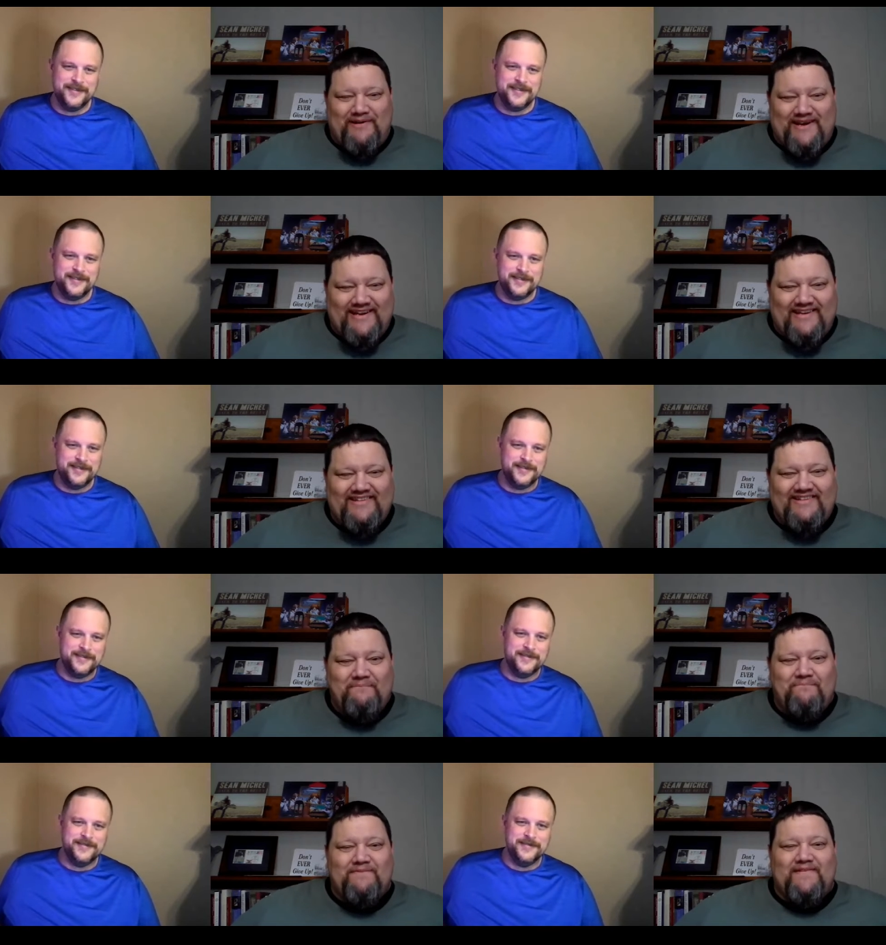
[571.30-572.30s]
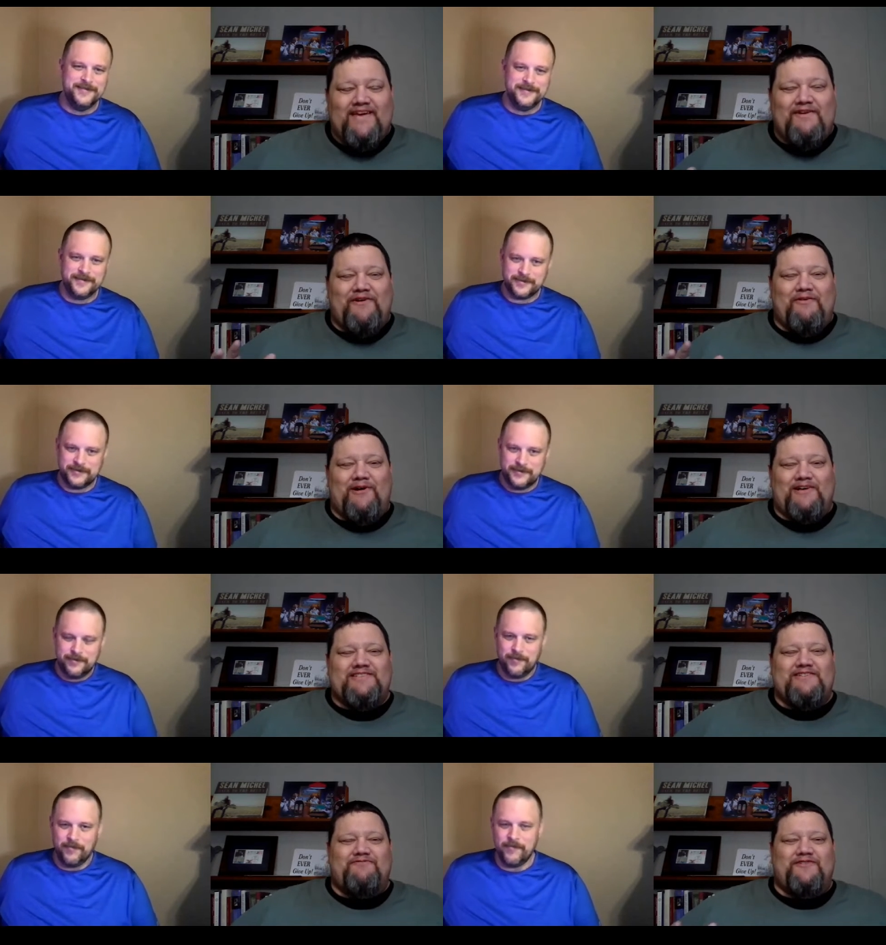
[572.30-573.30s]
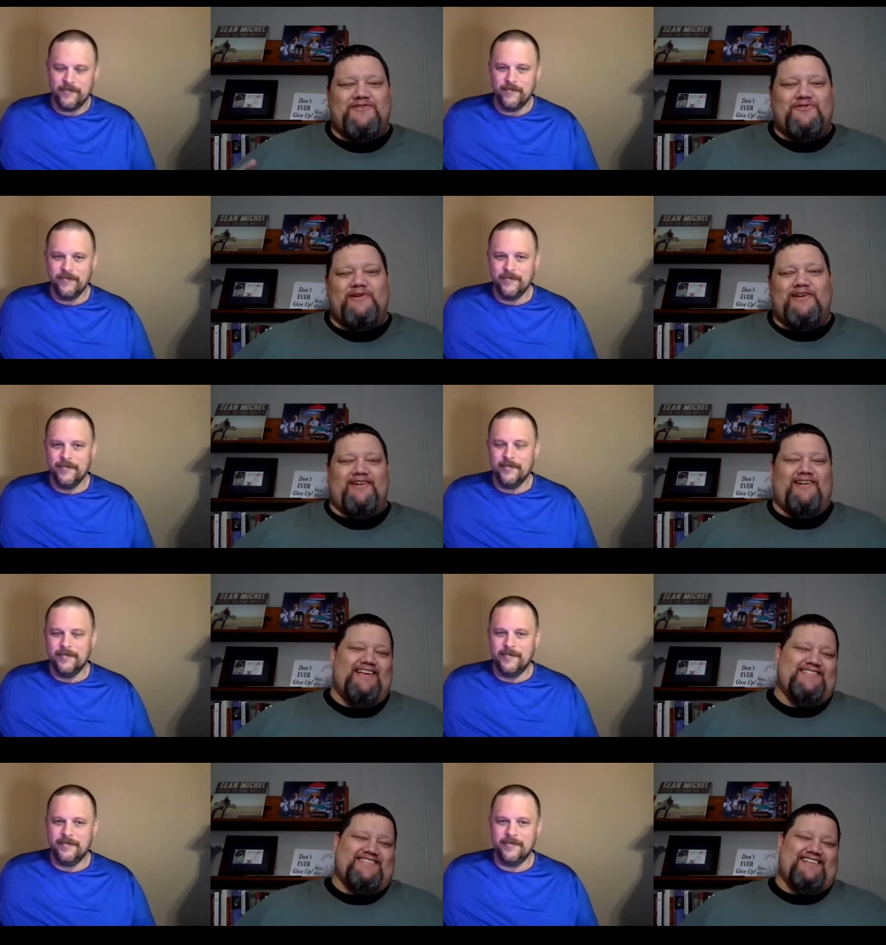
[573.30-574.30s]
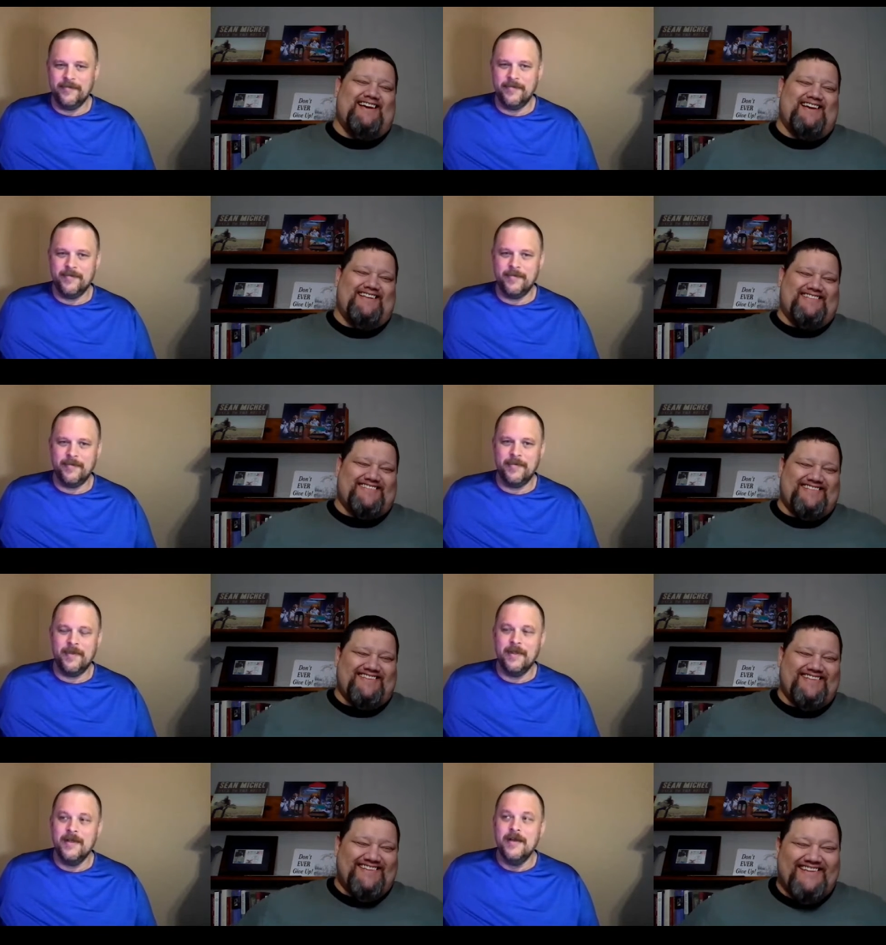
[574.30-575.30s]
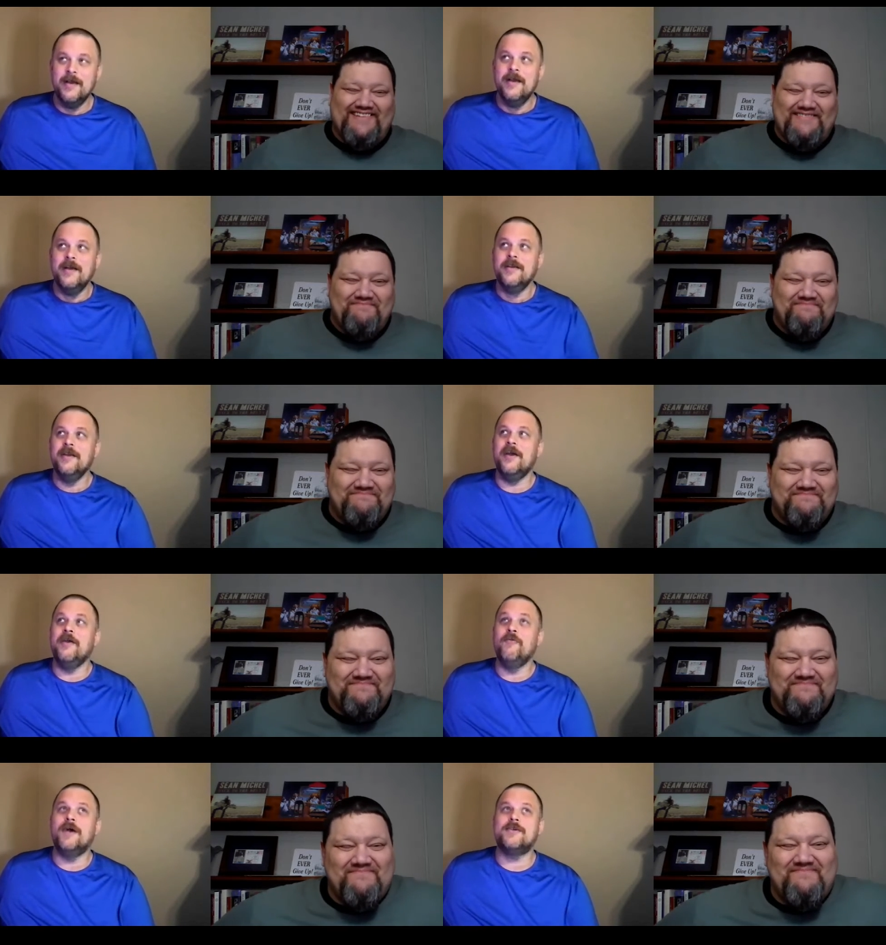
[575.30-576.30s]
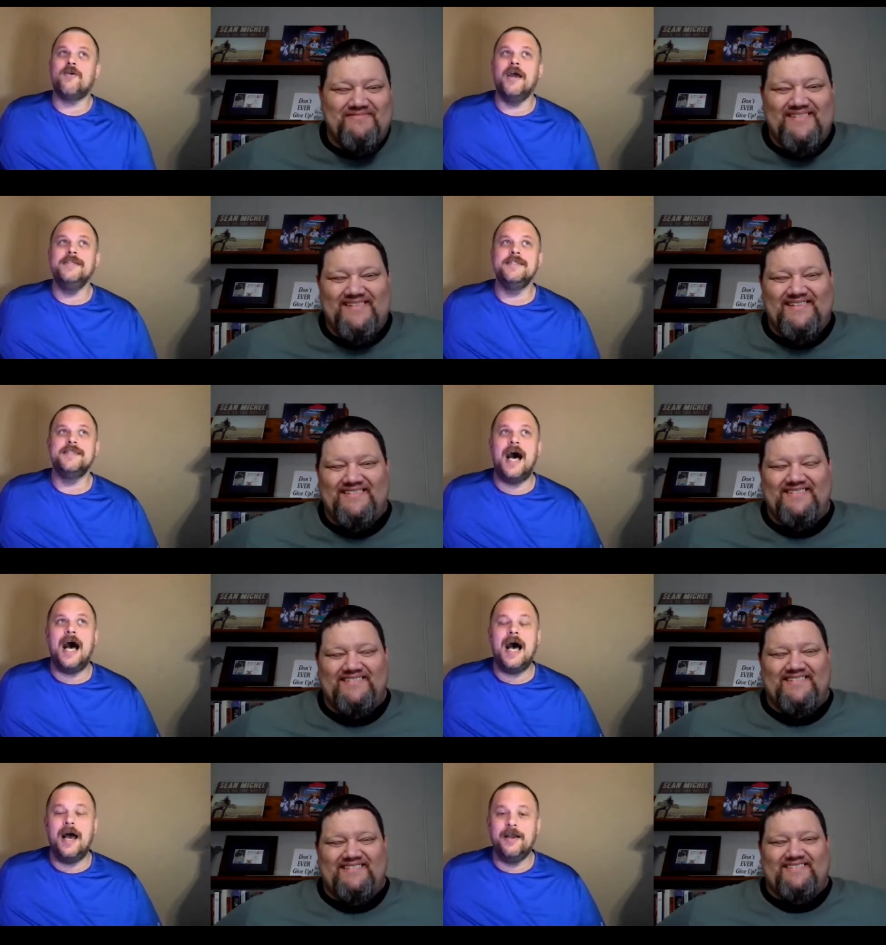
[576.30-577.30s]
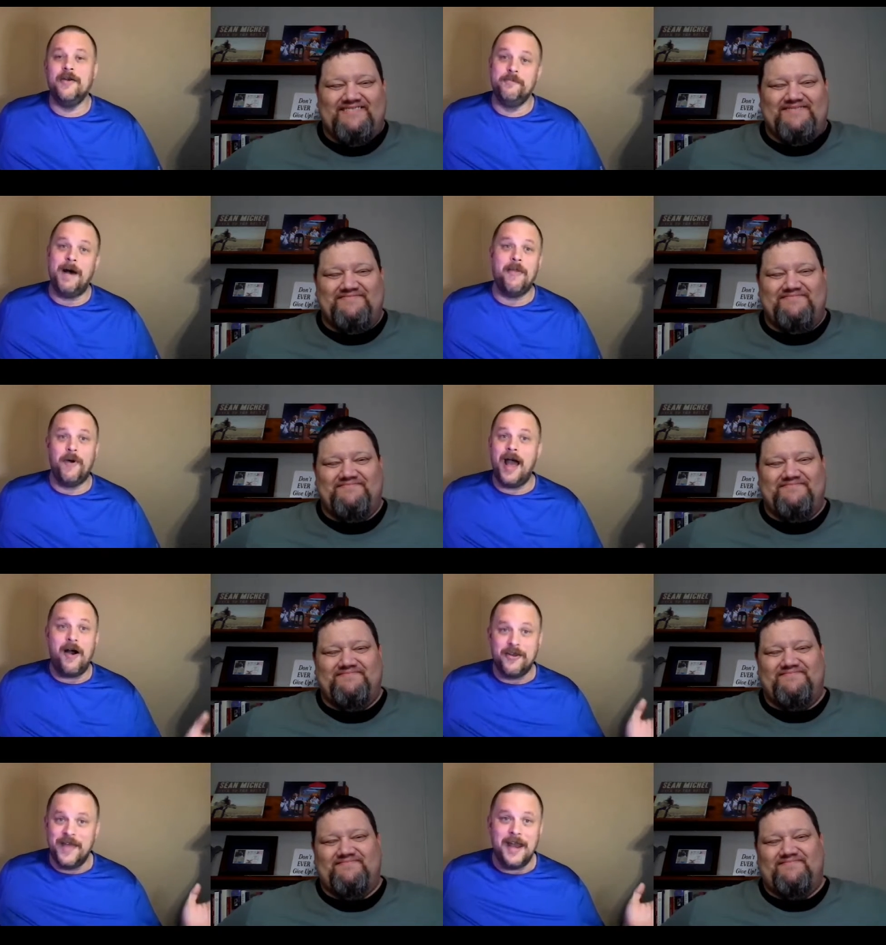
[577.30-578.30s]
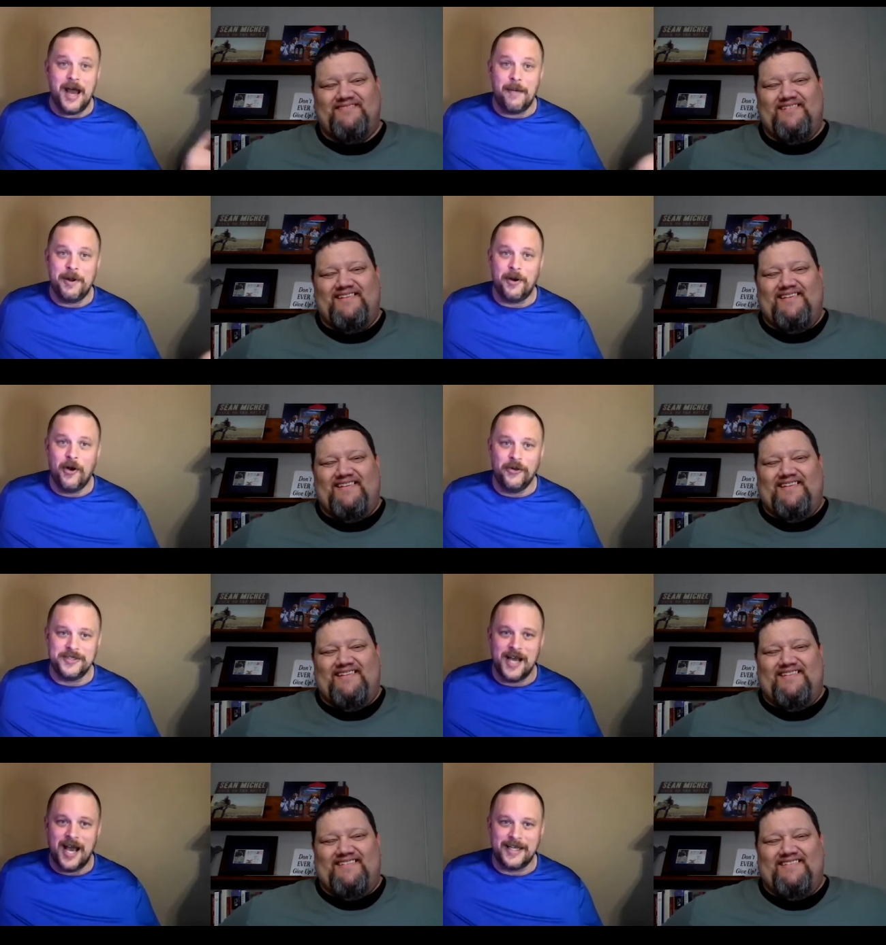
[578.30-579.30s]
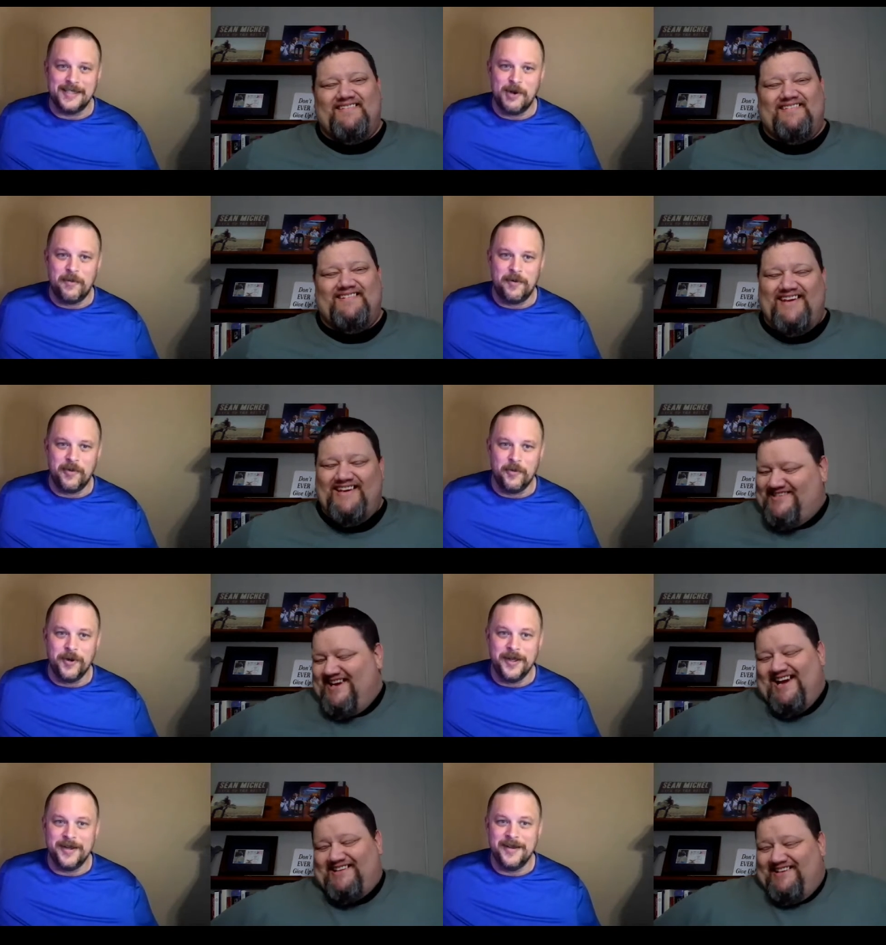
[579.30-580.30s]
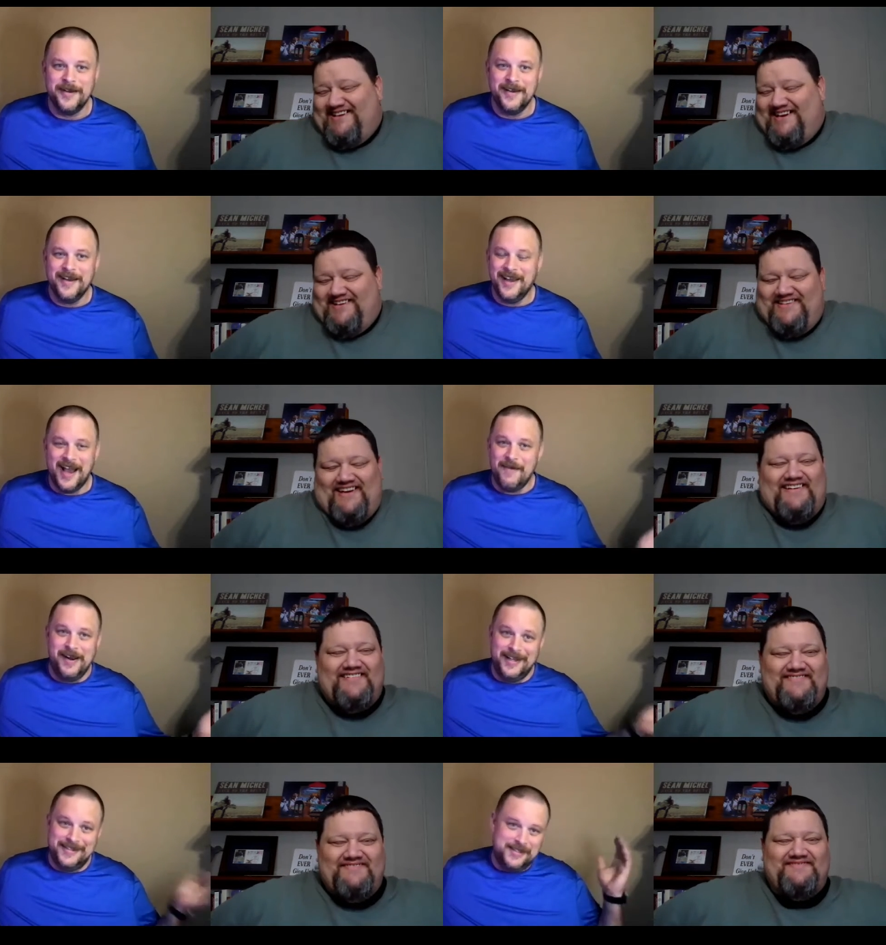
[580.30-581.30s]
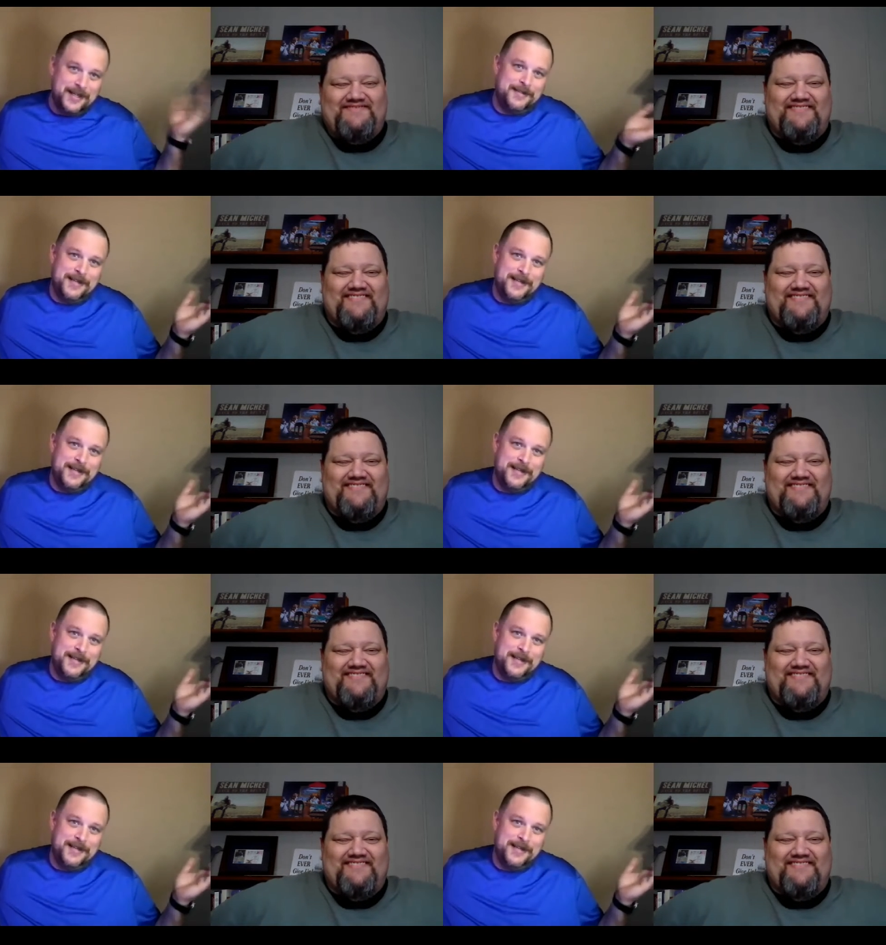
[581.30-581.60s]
Speaker 1: happening if it wasn't for Twitter last night?
Speaker 2: You, what's crazy is I, I. By the way, how could that not be your holy schnikes moment of the week? Exactly. Yeah. I mean, it just it